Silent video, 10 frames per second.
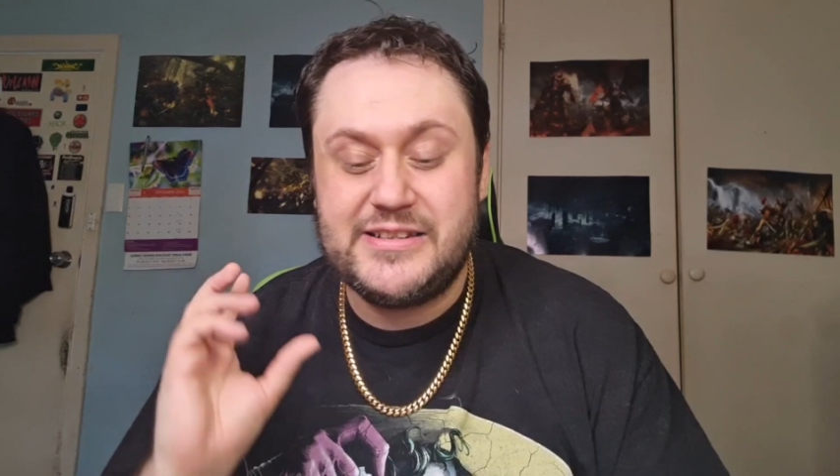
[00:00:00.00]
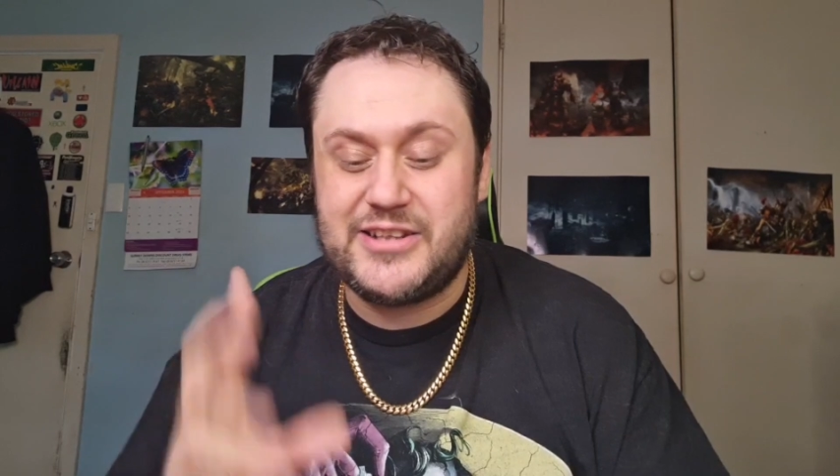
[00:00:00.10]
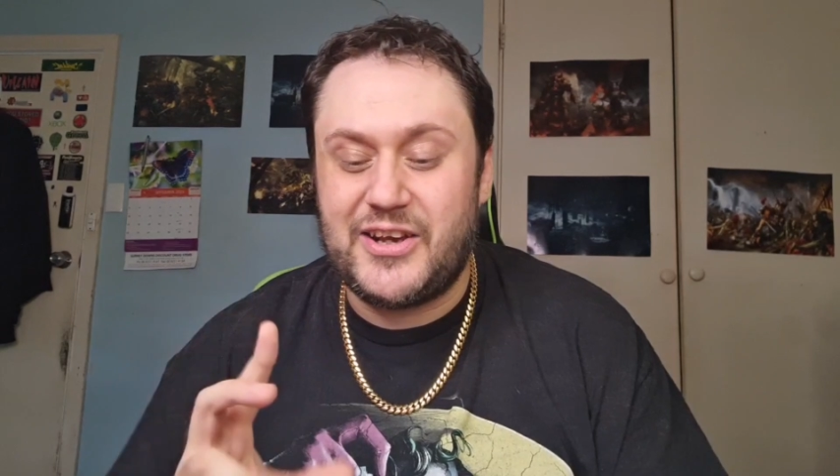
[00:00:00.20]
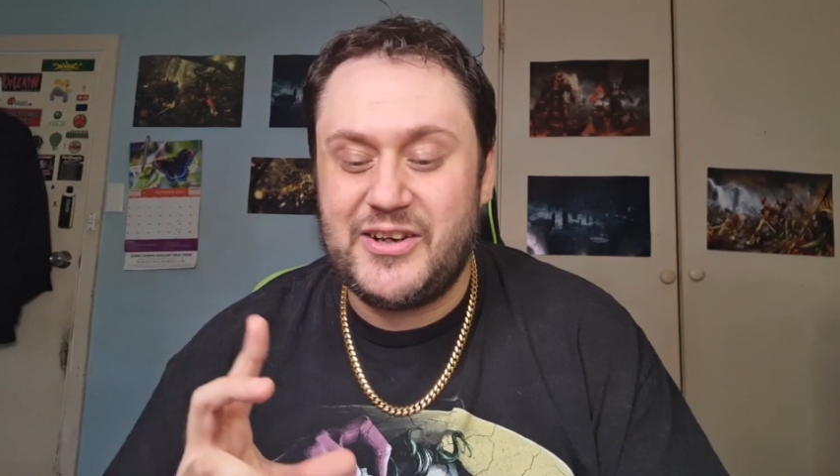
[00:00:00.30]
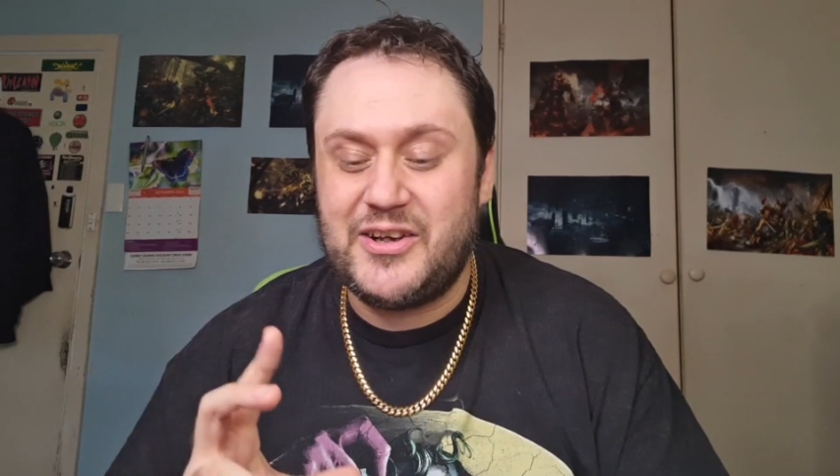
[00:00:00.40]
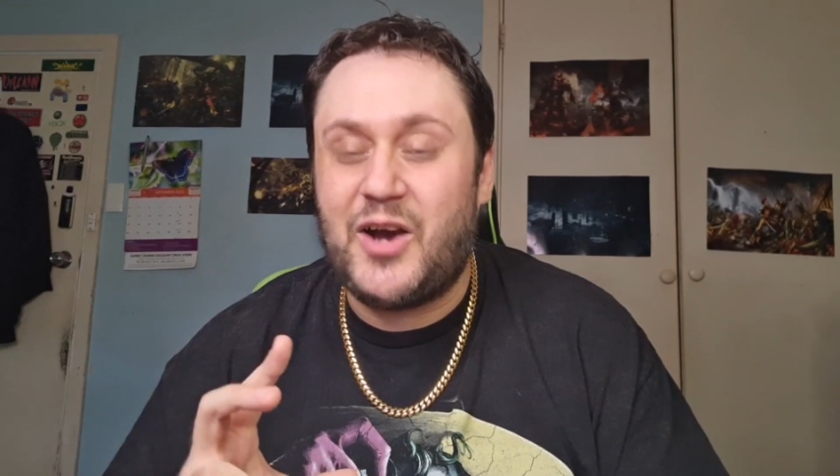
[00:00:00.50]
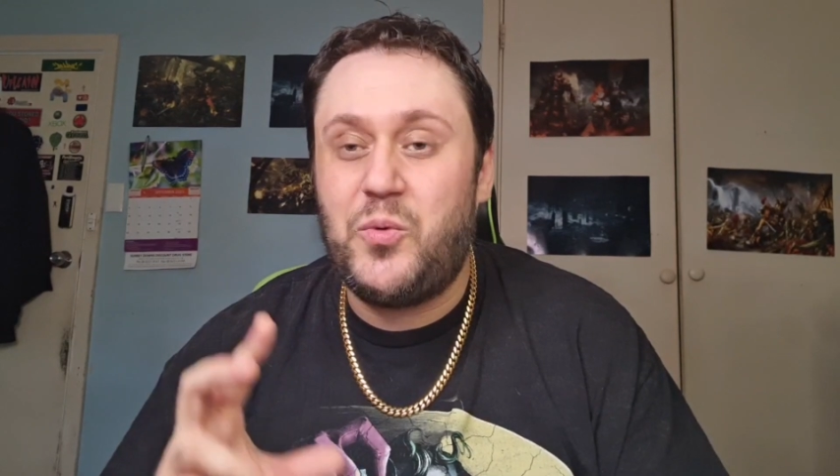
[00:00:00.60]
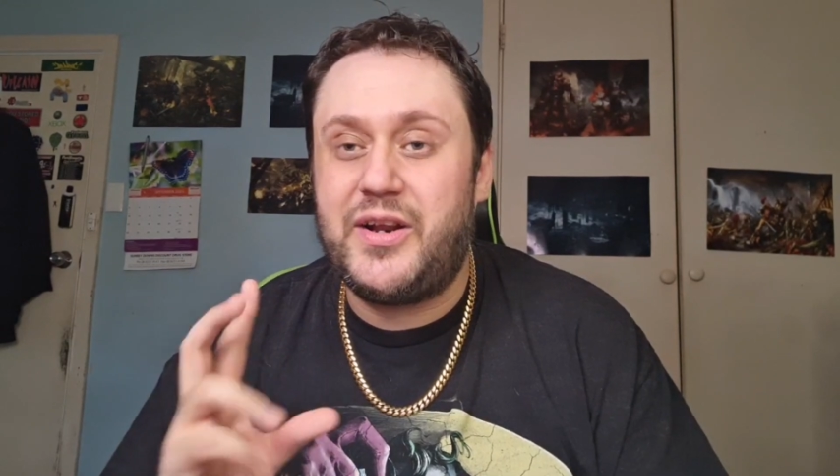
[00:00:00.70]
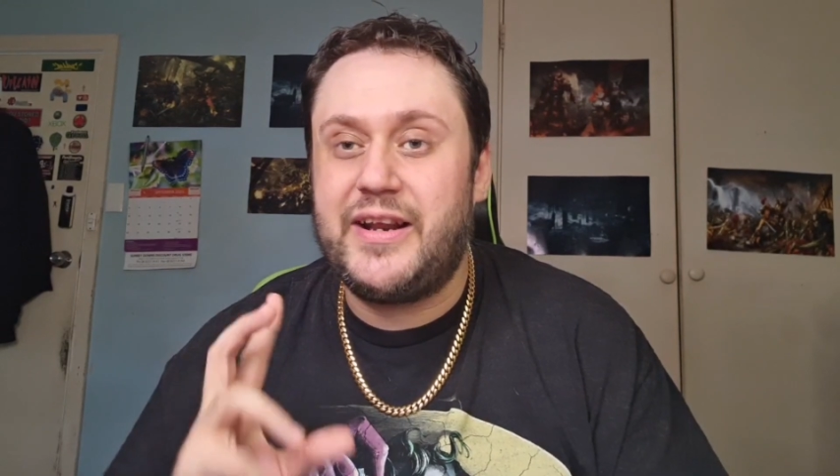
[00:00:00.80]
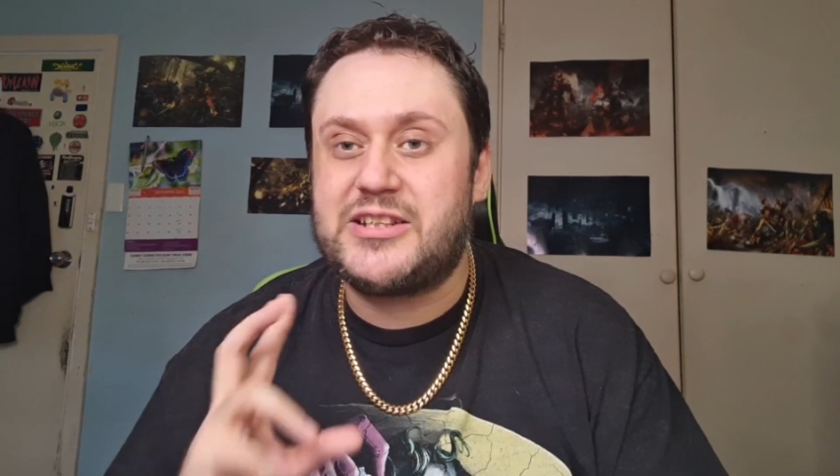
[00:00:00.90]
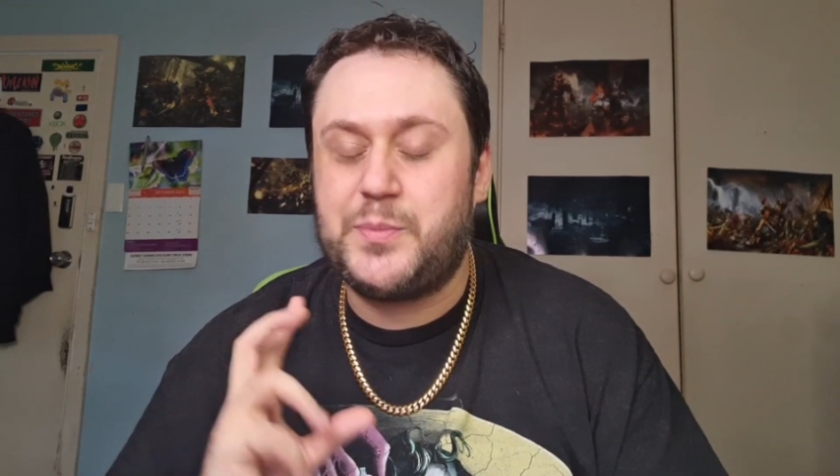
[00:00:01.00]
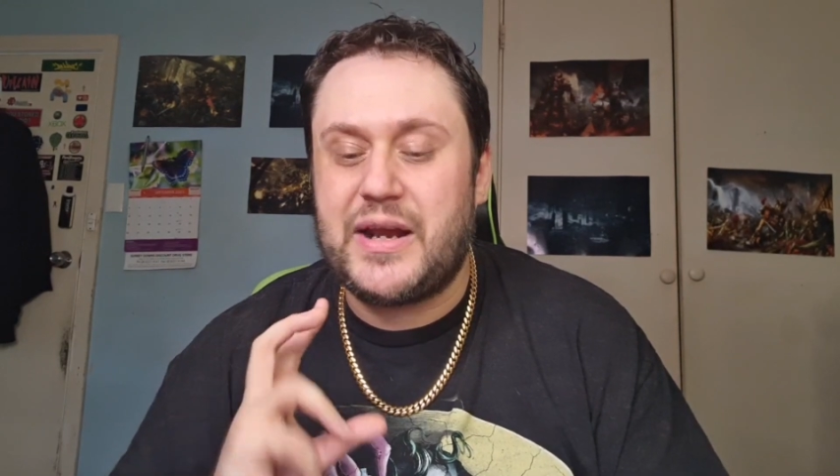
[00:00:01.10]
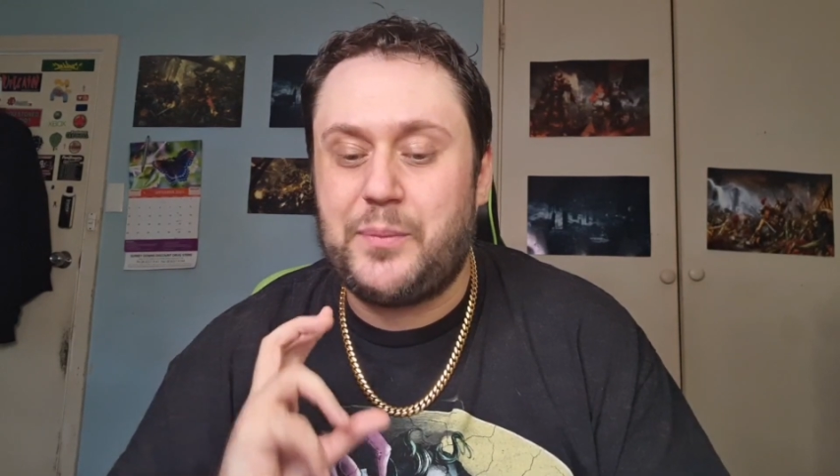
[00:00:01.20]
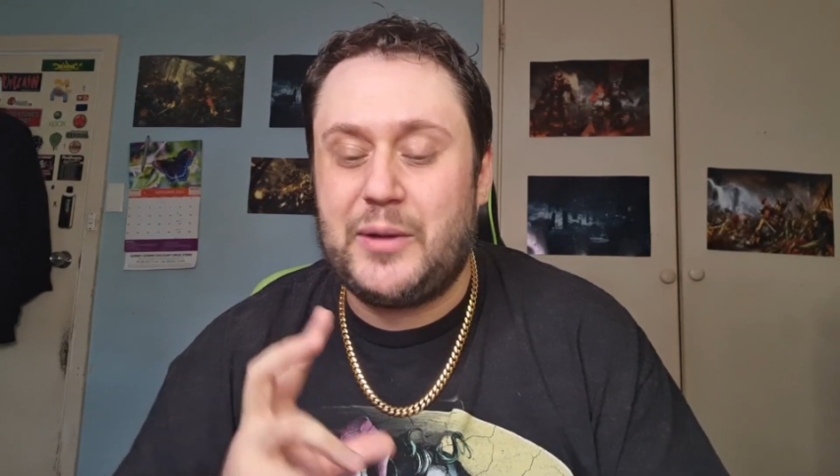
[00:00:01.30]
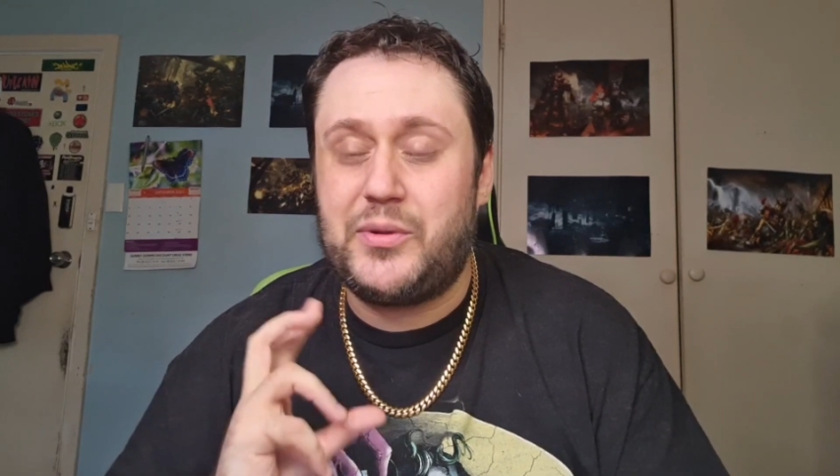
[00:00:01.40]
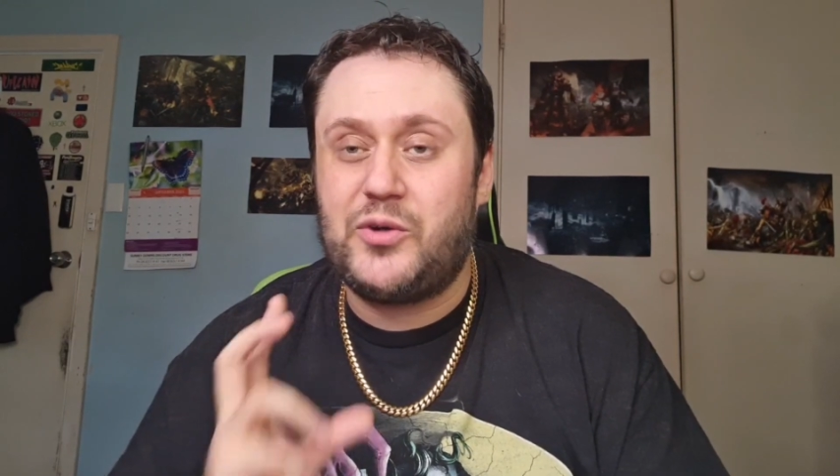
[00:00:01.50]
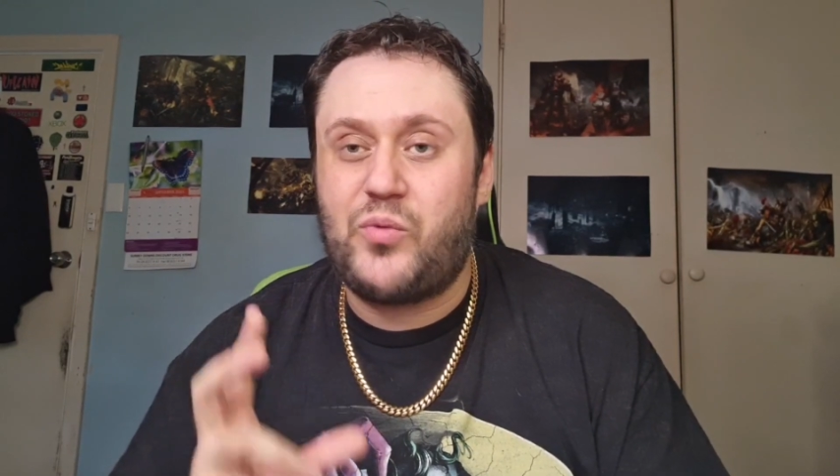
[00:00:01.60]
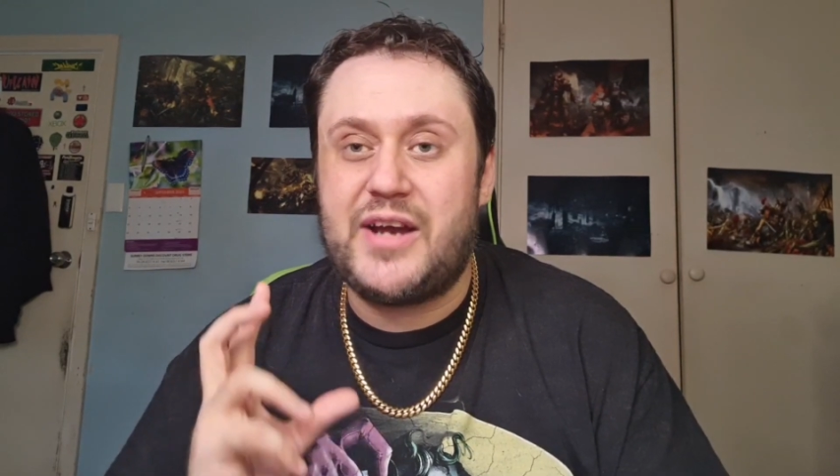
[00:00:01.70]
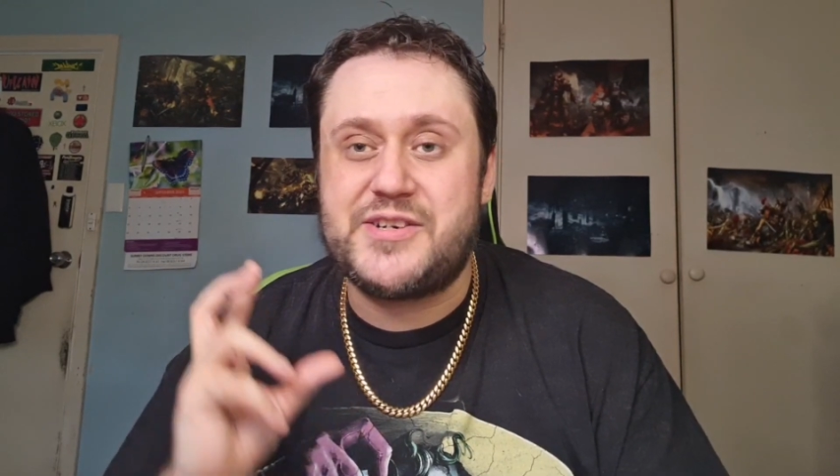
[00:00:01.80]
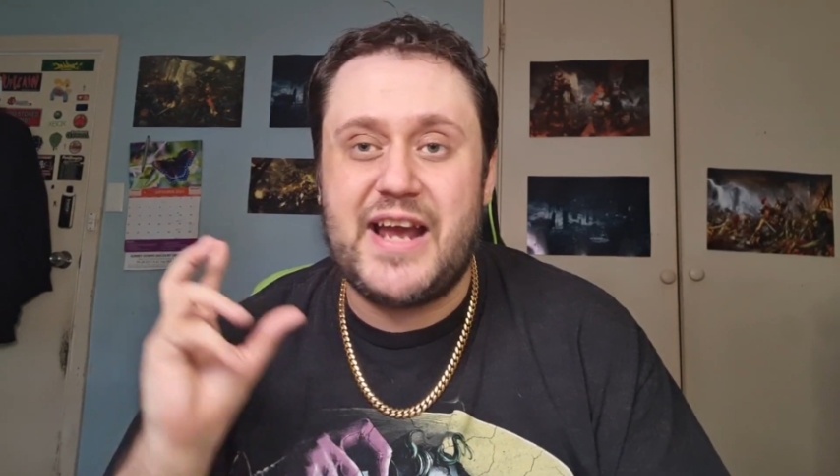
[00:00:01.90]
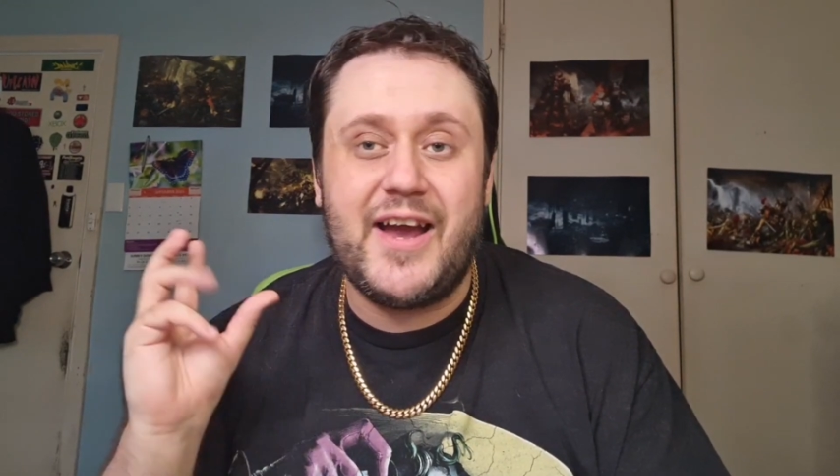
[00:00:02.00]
So I wouldn't expect people to rush